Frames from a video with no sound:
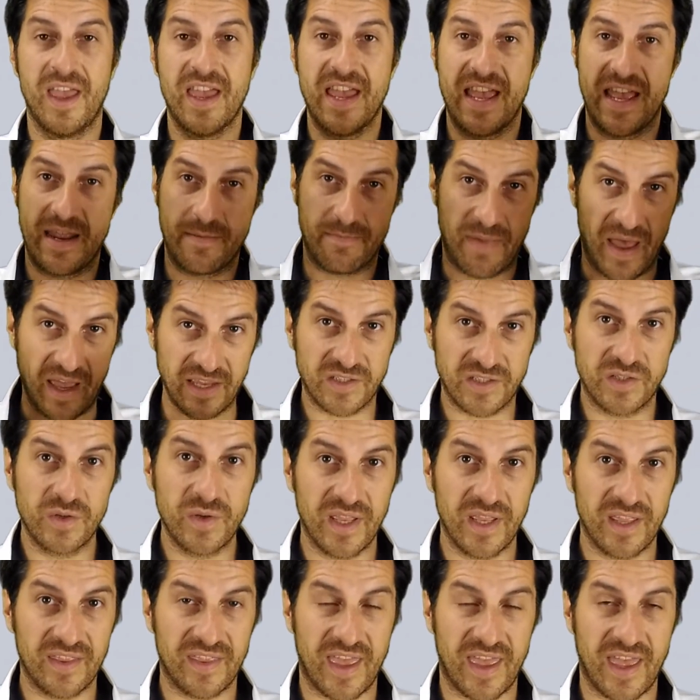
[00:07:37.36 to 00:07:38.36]
And by
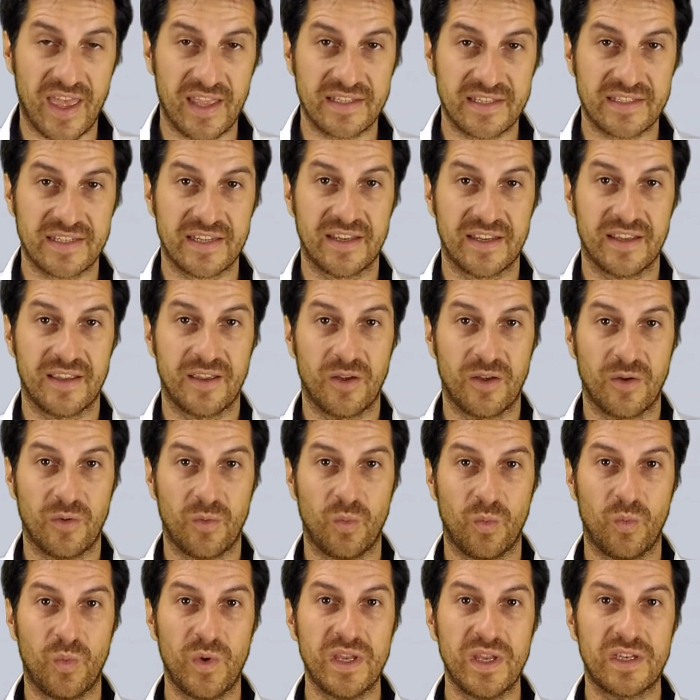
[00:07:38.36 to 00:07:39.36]
doing that,
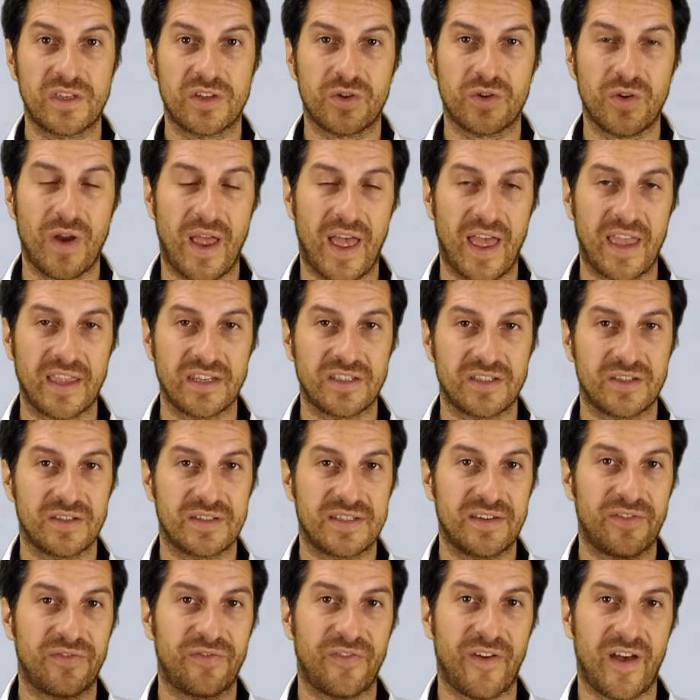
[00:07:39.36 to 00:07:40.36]
we try to
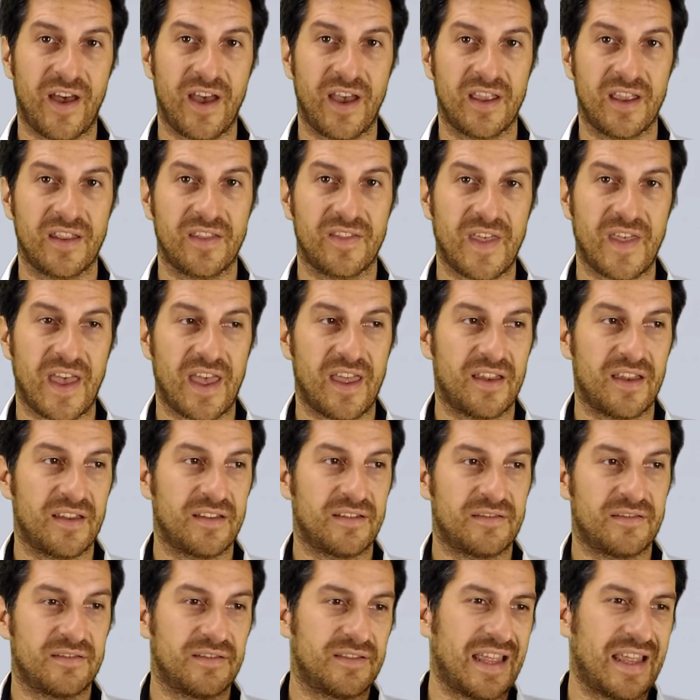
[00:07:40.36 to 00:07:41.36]
define
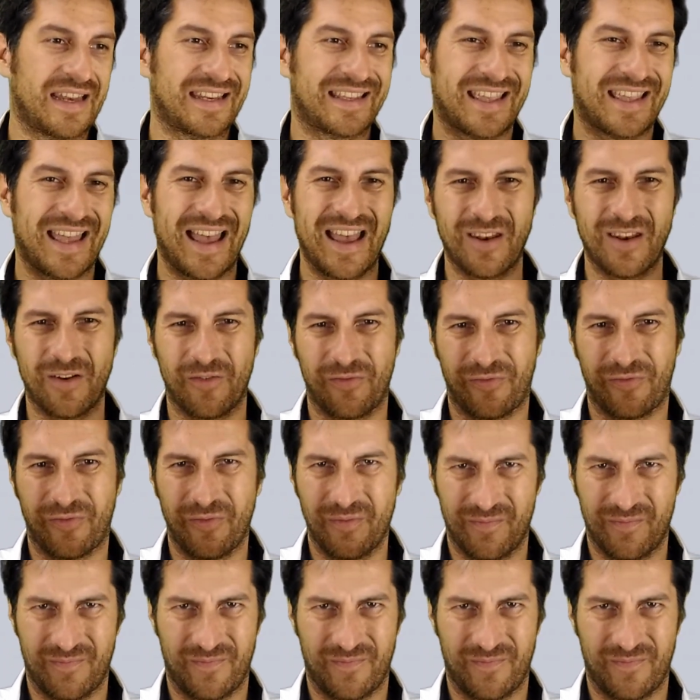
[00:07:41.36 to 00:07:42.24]
that kind of